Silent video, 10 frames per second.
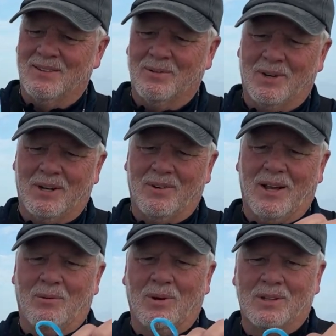Whatever
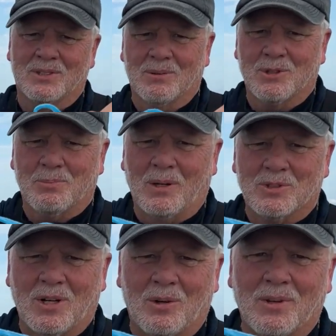that was that was
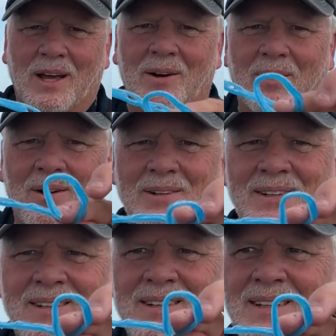supposed to hold that on,
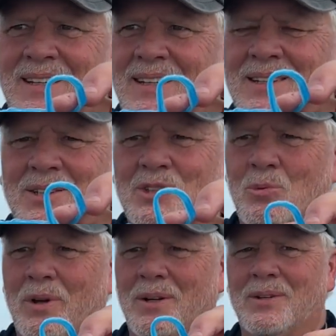just
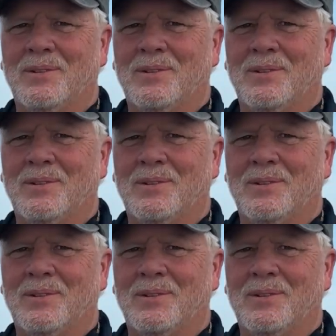went.